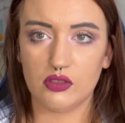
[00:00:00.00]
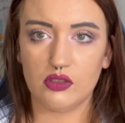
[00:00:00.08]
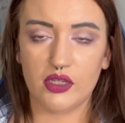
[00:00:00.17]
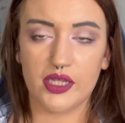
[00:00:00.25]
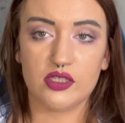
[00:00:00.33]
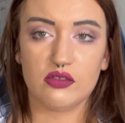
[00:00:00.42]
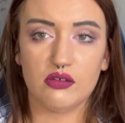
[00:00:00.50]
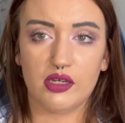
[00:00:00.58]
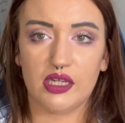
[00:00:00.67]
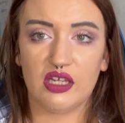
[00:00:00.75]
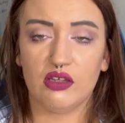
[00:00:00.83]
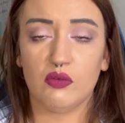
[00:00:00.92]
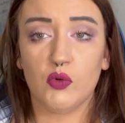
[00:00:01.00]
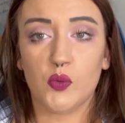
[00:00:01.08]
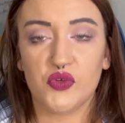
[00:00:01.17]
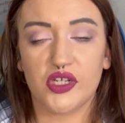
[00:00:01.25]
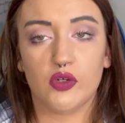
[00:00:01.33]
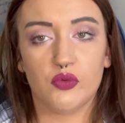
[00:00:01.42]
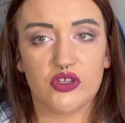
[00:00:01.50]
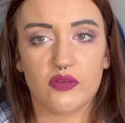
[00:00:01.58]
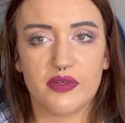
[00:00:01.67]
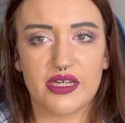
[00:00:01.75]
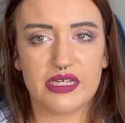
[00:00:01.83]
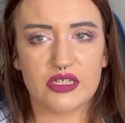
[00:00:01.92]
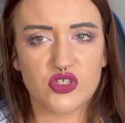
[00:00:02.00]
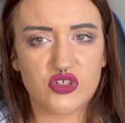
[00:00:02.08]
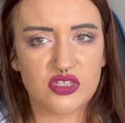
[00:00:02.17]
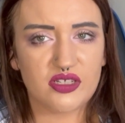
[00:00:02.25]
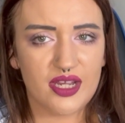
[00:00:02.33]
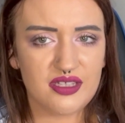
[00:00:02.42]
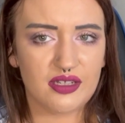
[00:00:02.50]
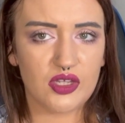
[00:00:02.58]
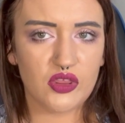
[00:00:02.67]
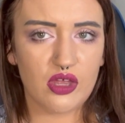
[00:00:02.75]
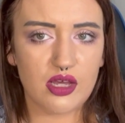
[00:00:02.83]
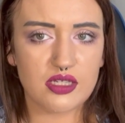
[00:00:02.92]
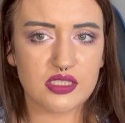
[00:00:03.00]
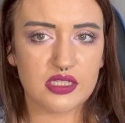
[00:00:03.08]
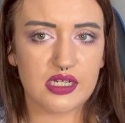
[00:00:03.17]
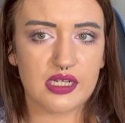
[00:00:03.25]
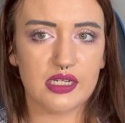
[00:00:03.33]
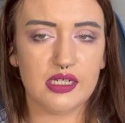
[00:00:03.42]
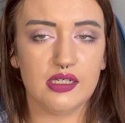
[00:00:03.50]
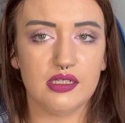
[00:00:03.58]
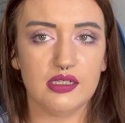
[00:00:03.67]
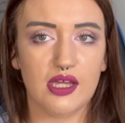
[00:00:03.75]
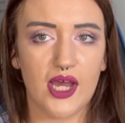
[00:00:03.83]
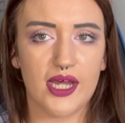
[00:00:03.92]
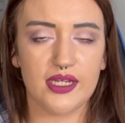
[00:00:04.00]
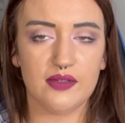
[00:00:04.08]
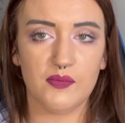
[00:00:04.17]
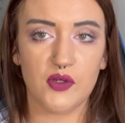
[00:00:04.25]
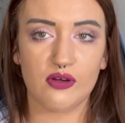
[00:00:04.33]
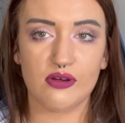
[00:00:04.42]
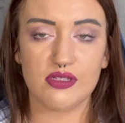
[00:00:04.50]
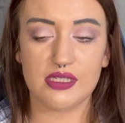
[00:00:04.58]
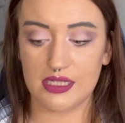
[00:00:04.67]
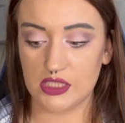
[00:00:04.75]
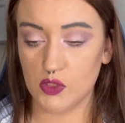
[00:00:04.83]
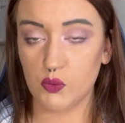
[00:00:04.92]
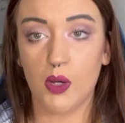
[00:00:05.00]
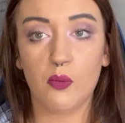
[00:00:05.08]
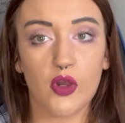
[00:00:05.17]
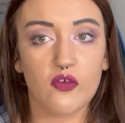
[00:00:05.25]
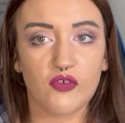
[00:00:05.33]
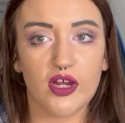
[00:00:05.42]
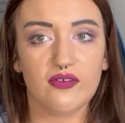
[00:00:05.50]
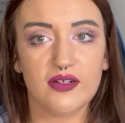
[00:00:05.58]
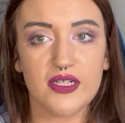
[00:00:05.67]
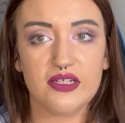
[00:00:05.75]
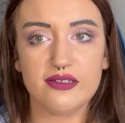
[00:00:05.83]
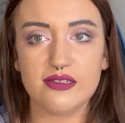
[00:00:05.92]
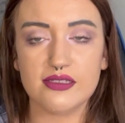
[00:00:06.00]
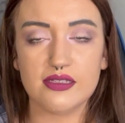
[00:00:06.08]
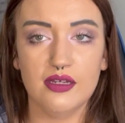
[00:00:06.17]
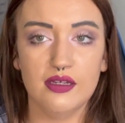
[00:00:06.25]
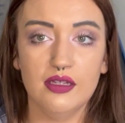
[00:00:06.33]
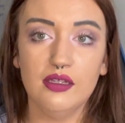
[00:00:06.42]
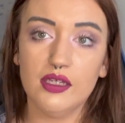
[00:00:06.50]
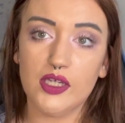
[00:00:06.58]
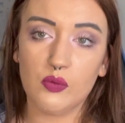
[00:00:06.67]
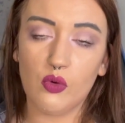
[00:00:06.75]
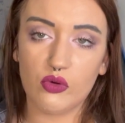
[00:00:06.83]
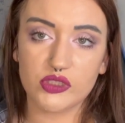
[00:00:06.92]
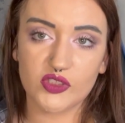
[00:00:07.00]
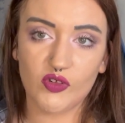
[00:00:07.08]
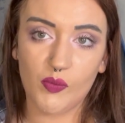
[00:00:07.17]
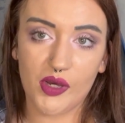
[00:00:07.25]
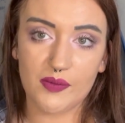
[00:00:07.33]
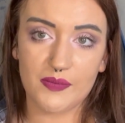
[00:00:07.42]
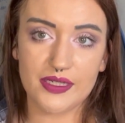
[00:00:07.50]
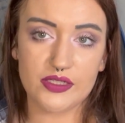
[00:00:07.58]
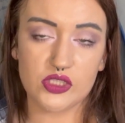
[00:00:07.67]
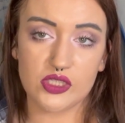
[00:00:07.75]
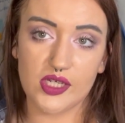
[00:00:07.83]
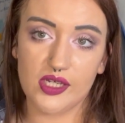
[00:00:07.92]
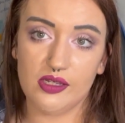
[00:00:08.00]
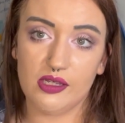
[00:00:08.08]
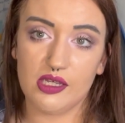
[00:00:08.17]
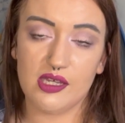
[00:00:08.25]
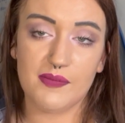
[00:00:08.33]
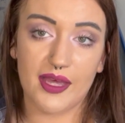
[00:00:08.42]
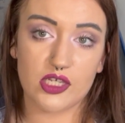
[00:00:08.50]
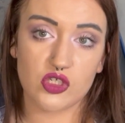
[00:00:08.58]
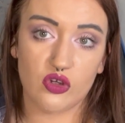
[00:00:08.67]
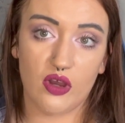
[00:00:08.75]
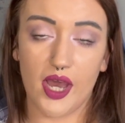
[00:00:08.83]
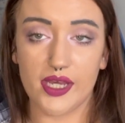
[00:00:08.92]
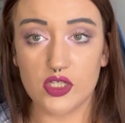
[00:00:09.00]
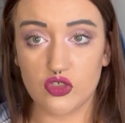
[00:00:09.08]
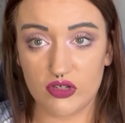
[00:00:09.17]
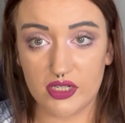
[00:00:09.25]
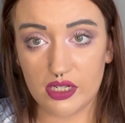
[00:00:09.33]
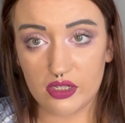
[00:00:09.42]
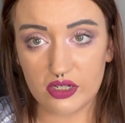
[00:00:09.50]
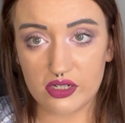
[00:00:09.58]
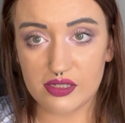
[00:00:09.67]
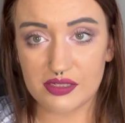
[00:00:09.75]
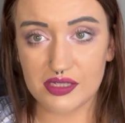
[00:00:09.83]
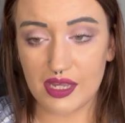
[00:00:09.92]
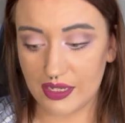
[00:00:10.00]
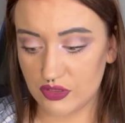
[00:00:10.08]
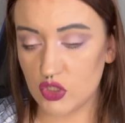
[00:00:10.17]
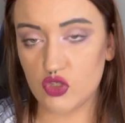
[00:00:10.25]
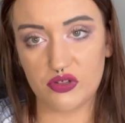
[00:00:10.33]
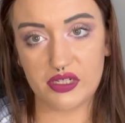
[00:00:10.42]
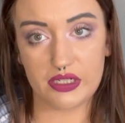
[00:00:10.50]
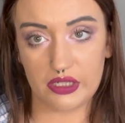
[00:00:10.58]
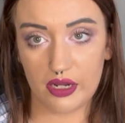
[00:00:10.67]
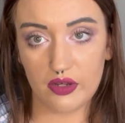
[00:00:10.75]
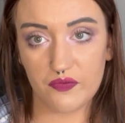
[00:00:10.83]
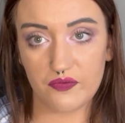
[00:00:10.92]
I will bring it with me just in case I get thirsty, and because it's 1.5 liters, it will also remind me to make sure I drink a lot and to drink enough,